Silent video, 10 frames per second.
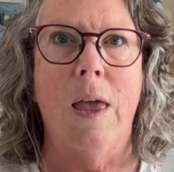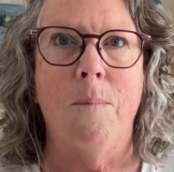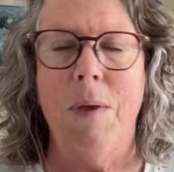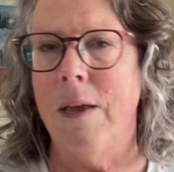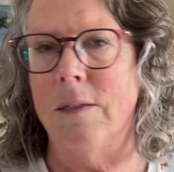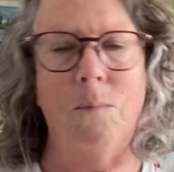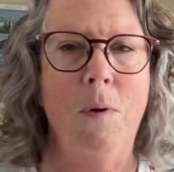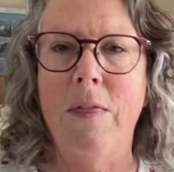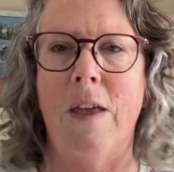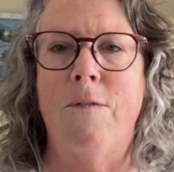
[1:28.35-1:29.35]
because
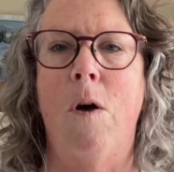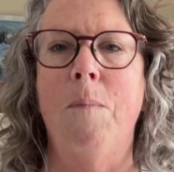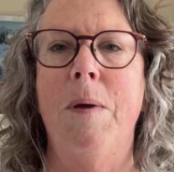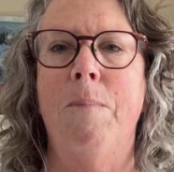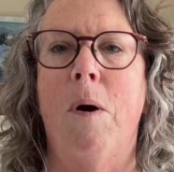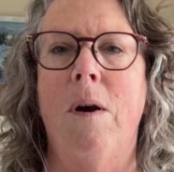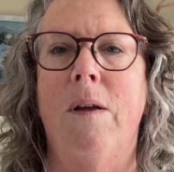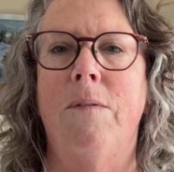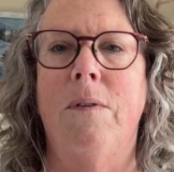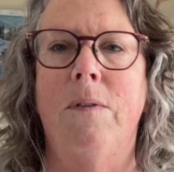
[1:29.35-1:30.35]
they've all been part
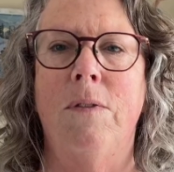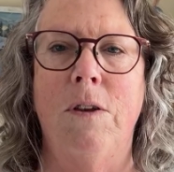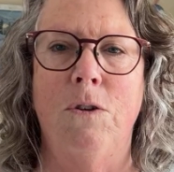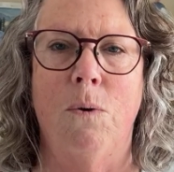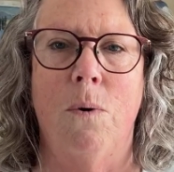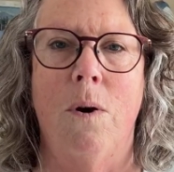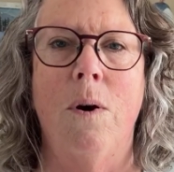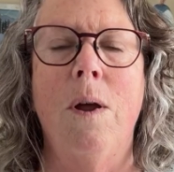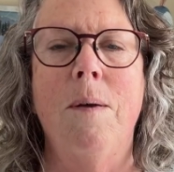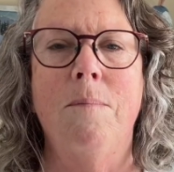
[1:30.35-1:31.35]
of the door
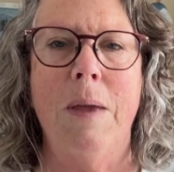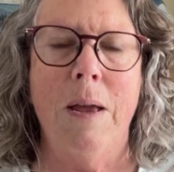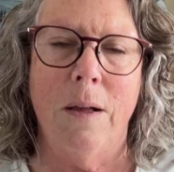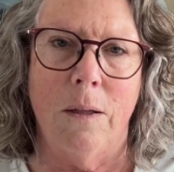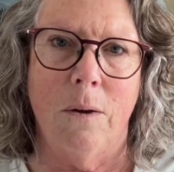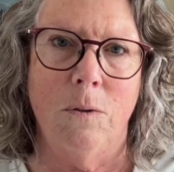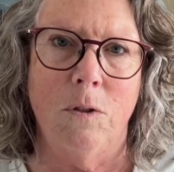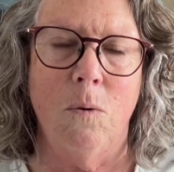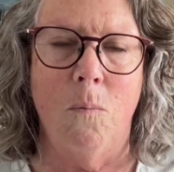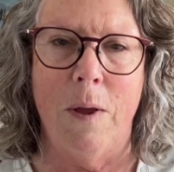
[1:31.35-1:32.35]
being
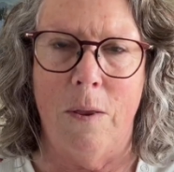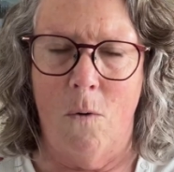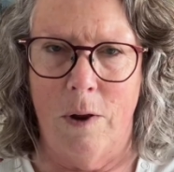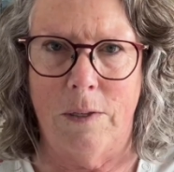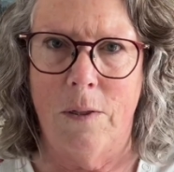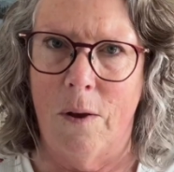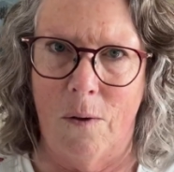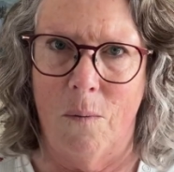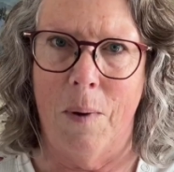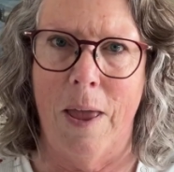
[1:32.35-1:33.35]
closed when noise in the
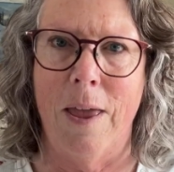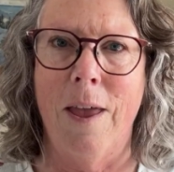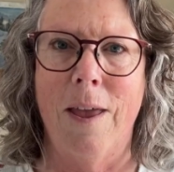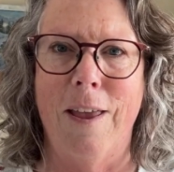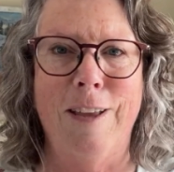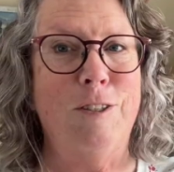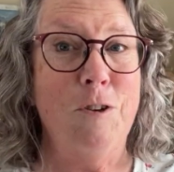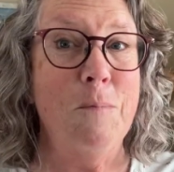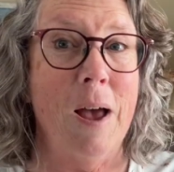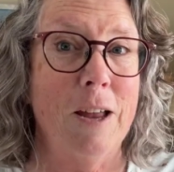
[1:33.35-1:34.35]
hallway is
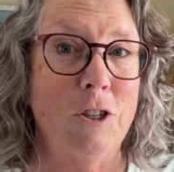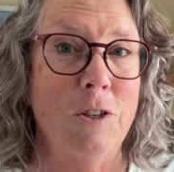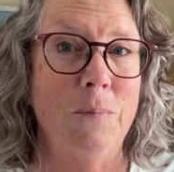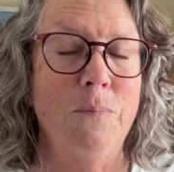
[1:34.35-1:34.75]
too much.